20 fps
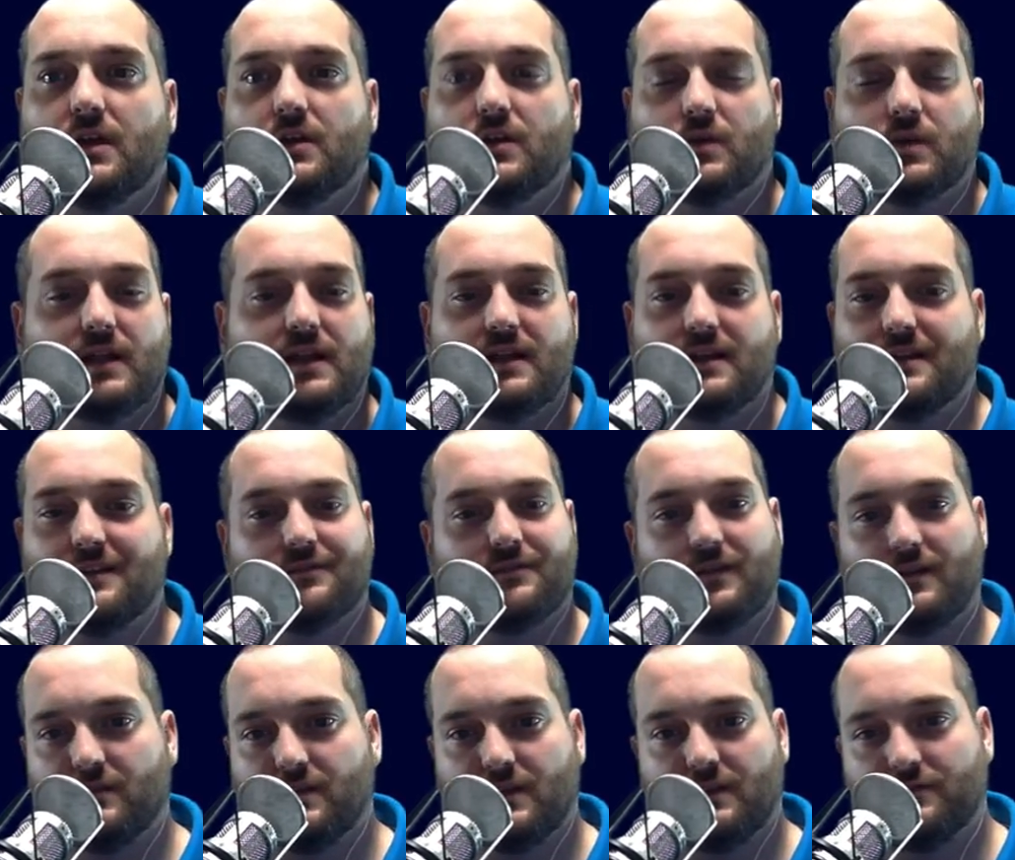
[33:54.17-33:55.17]
create it if
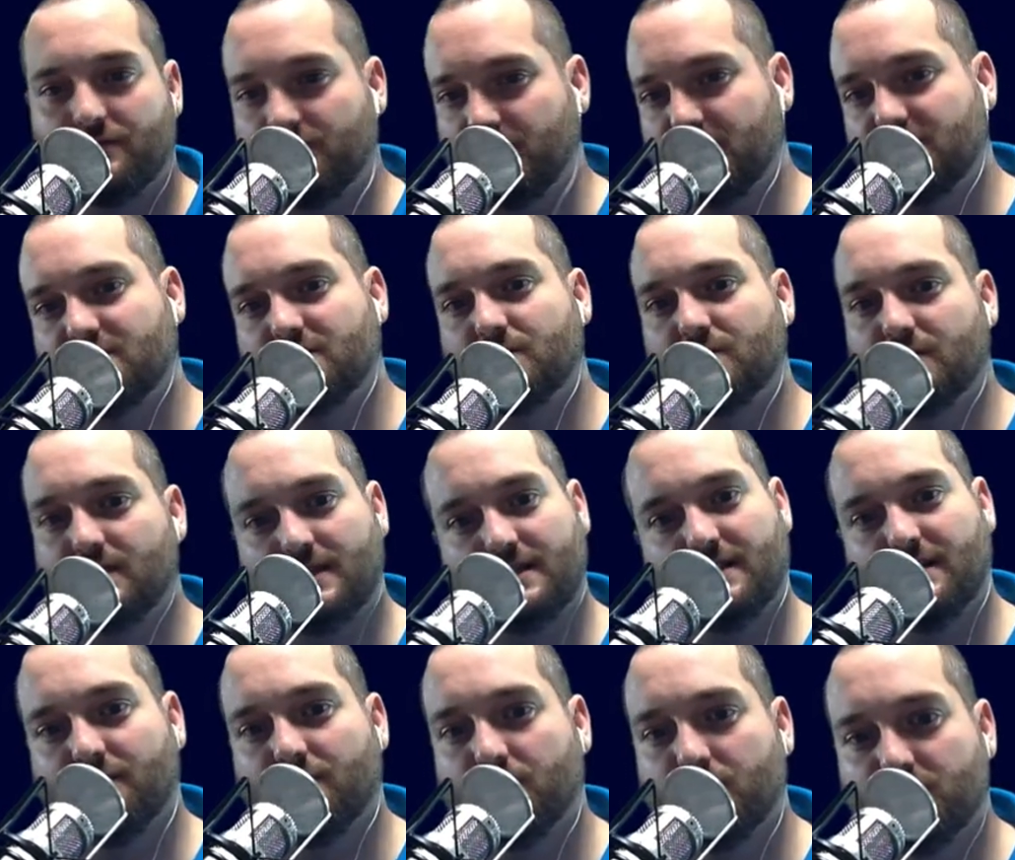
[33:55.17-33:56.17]
if it's too late
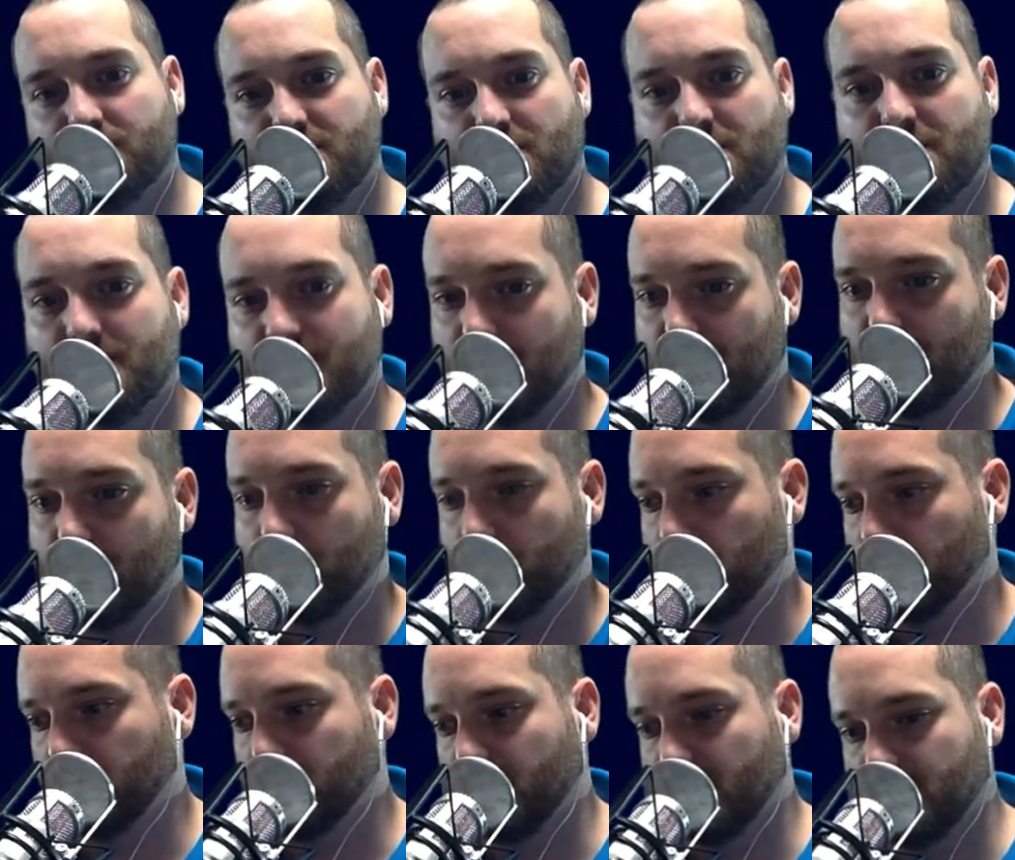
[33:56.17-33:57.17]
and everyone's already got it
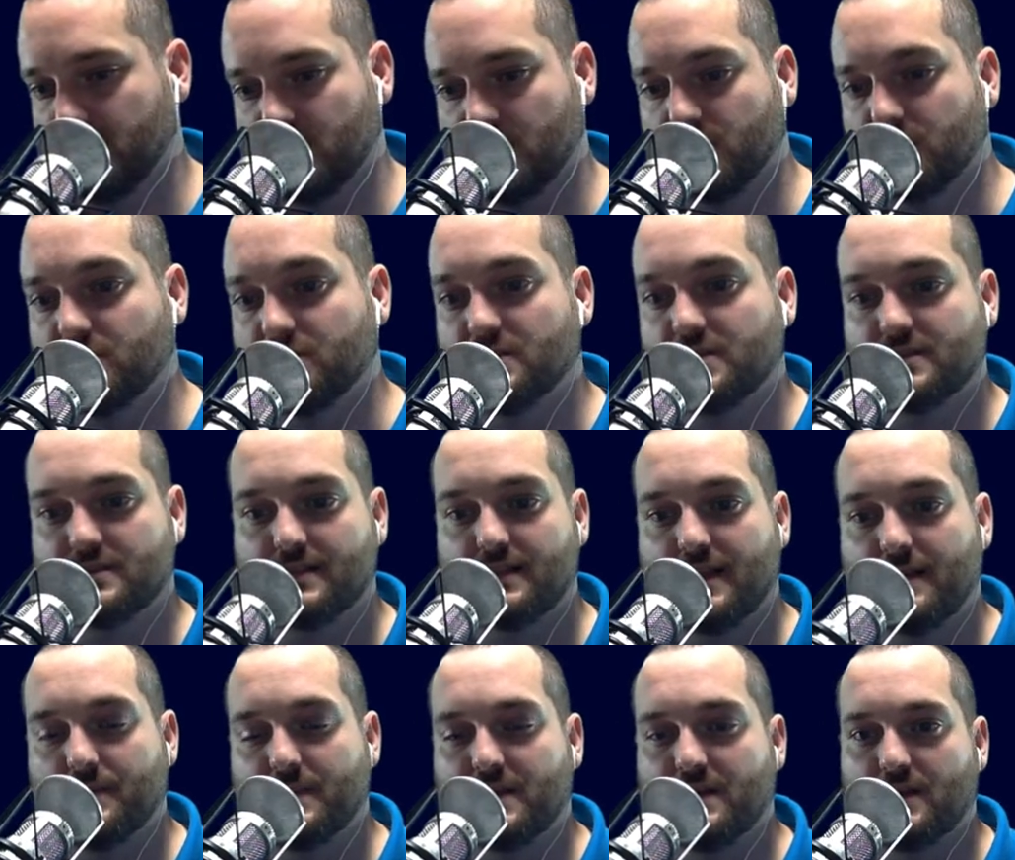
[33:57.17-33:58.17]
working. So just
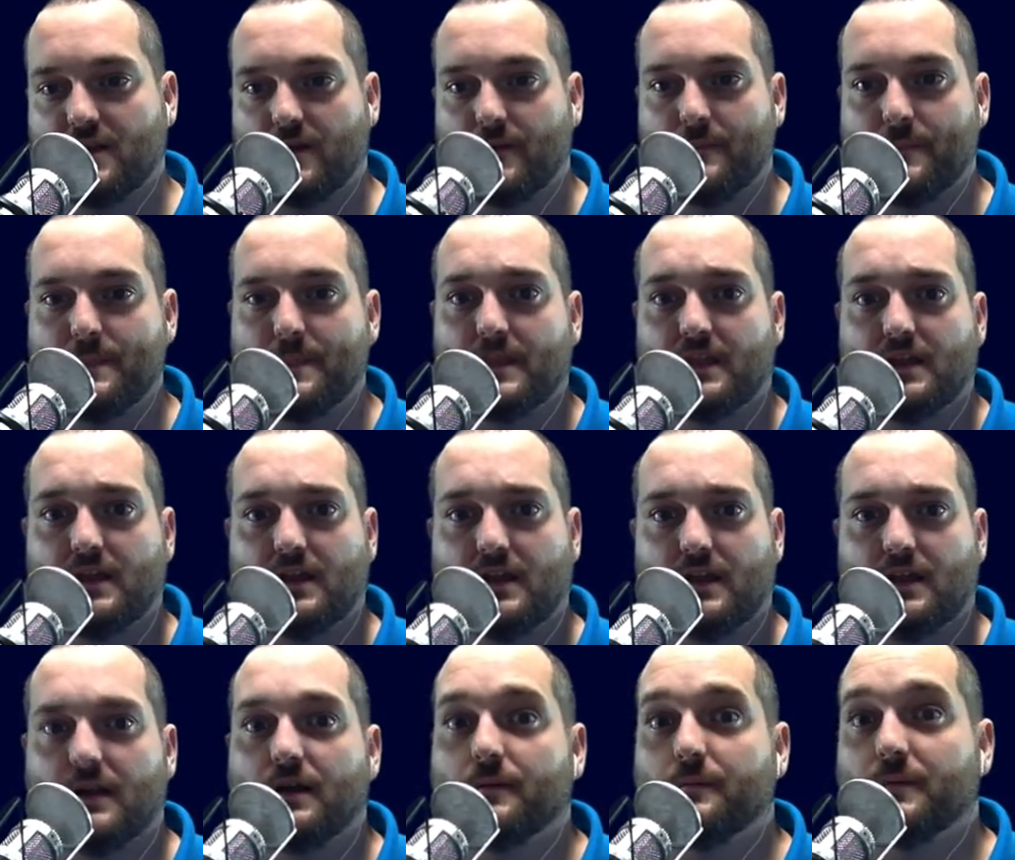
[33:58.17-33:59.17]
let me know.
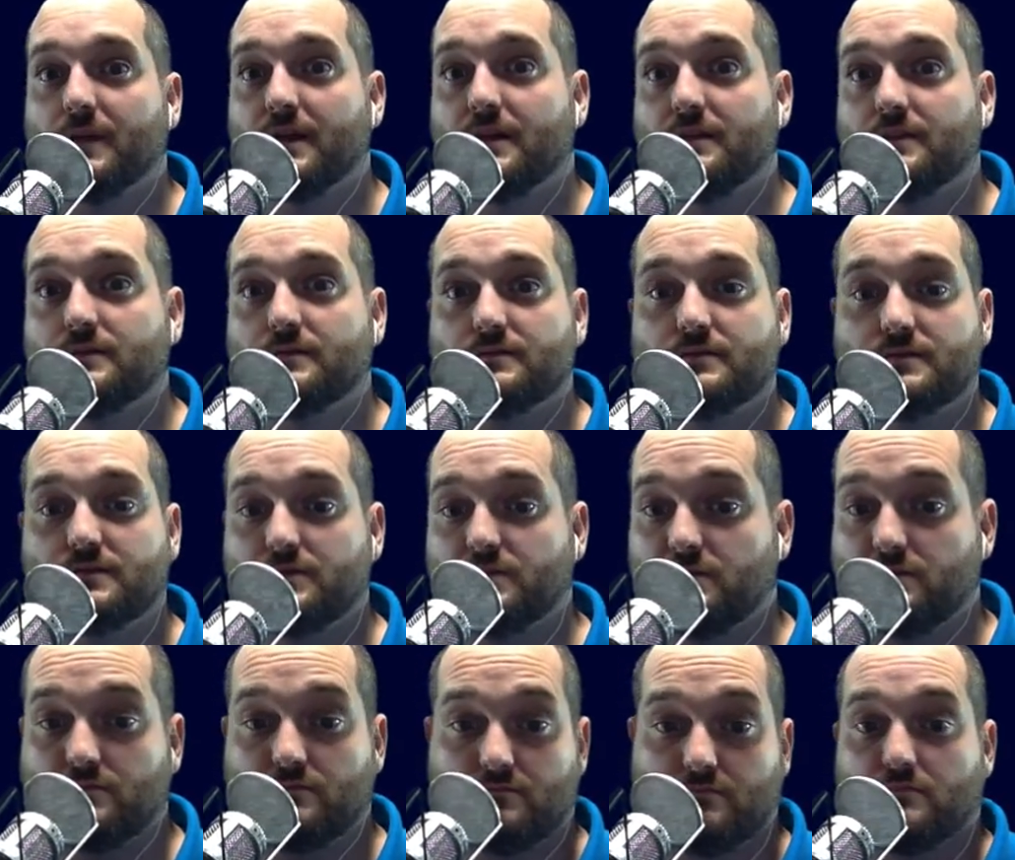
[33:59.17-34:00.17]
Um, I
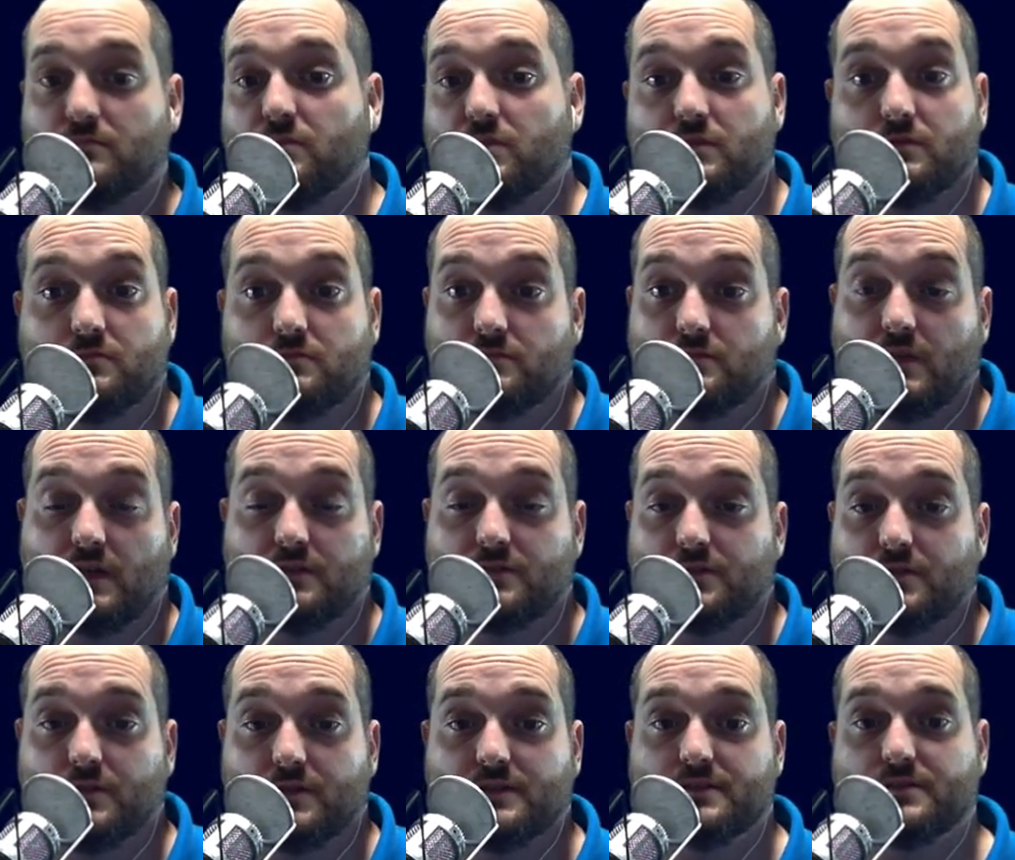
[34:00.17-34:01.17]
I'll, I'll,
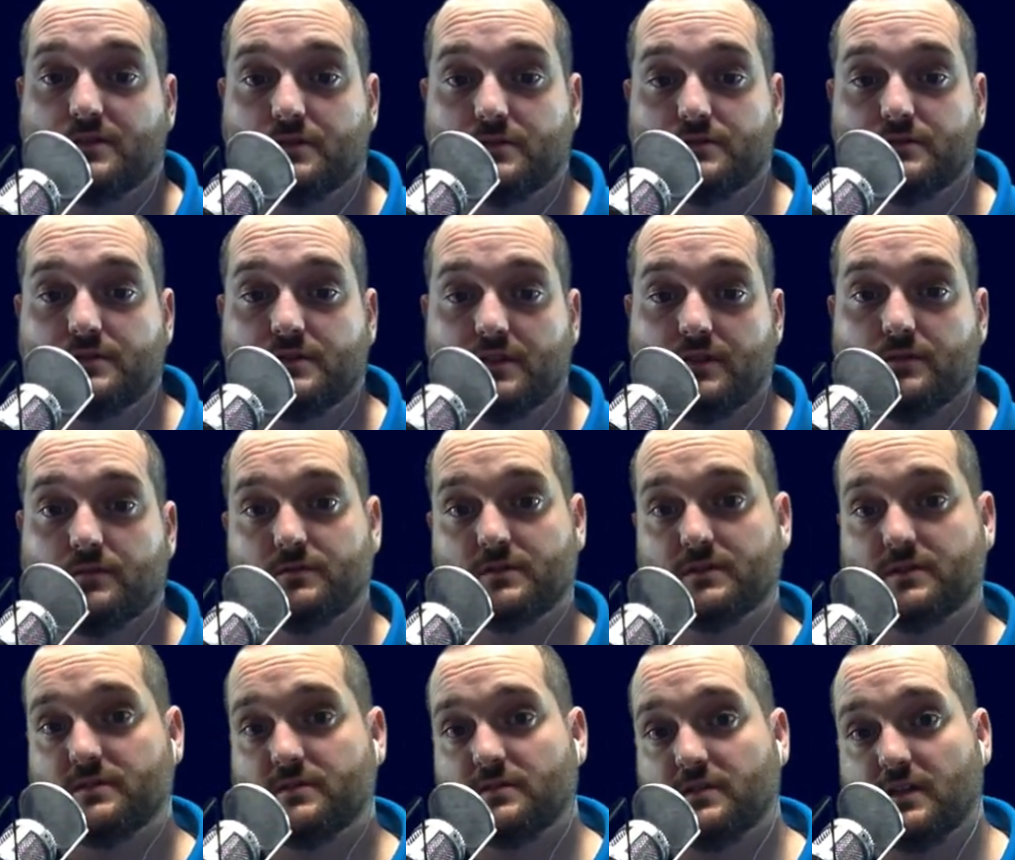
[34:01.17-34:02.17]
do it. So you know,
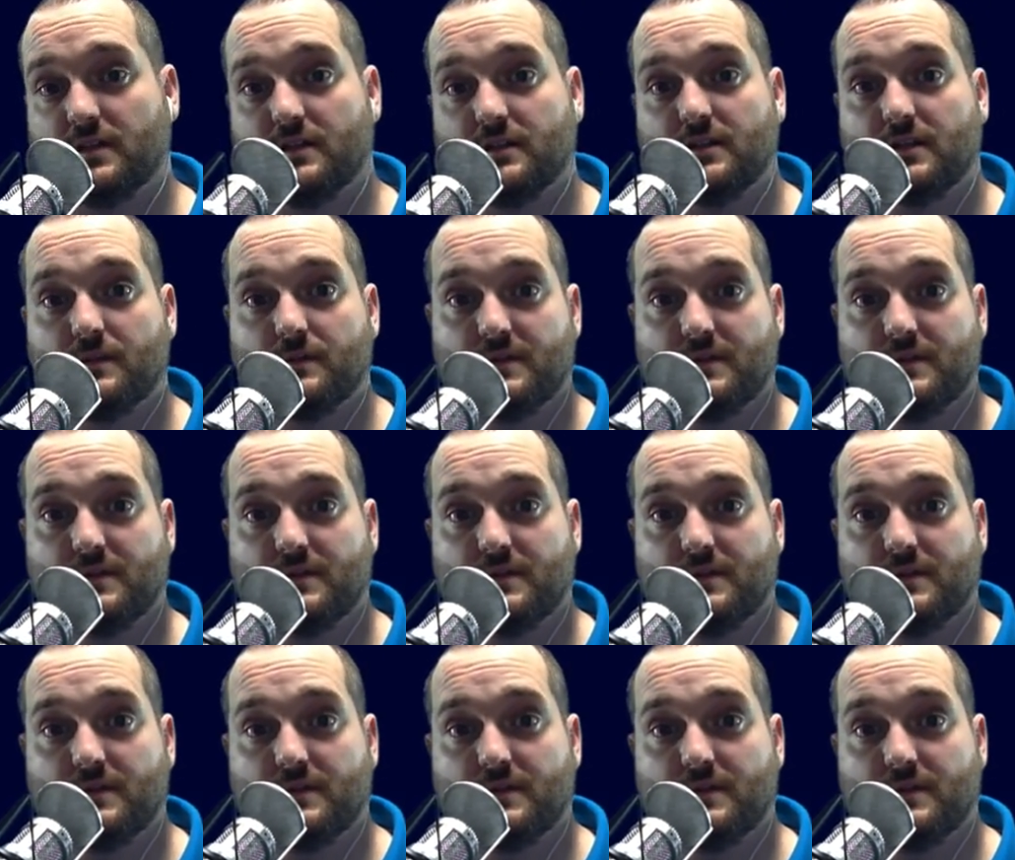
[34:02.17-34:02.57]
just uh, give